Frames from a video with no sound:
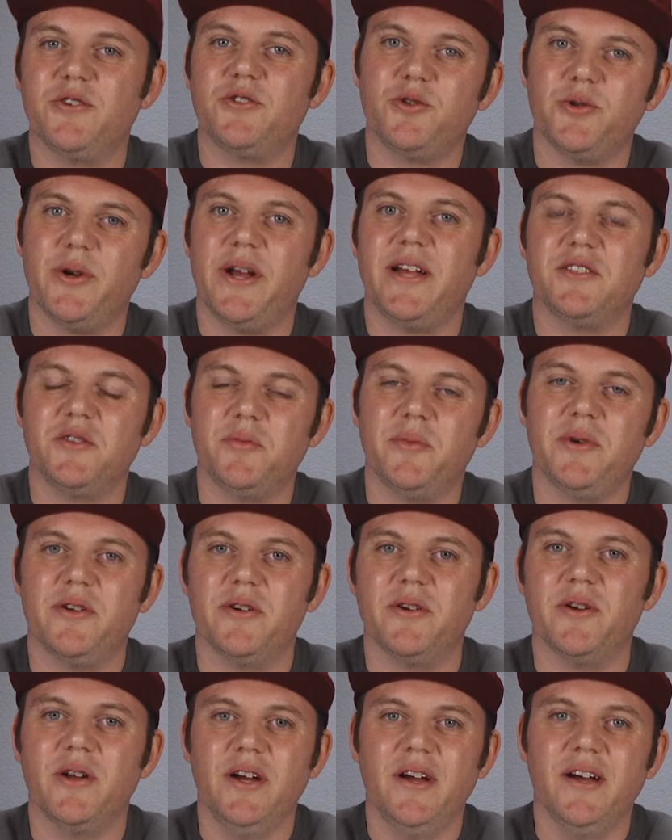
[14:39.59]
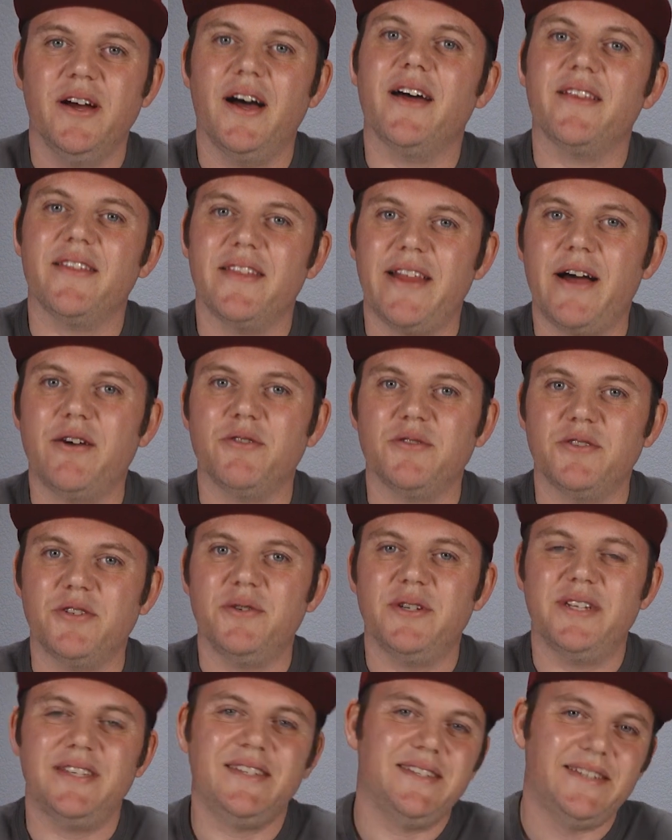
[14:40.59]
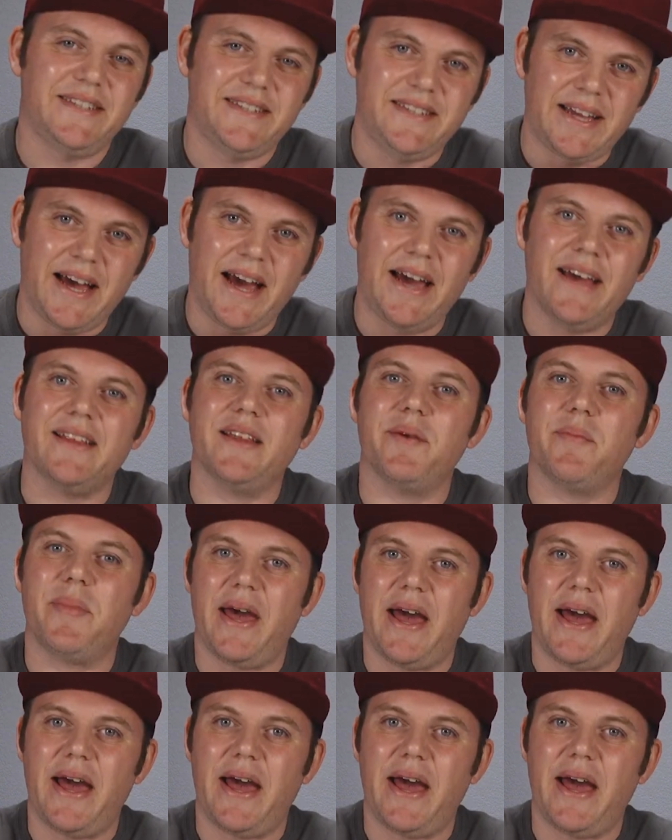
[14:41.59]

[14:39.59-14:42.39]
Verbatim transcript: your transmitter allows you to dial it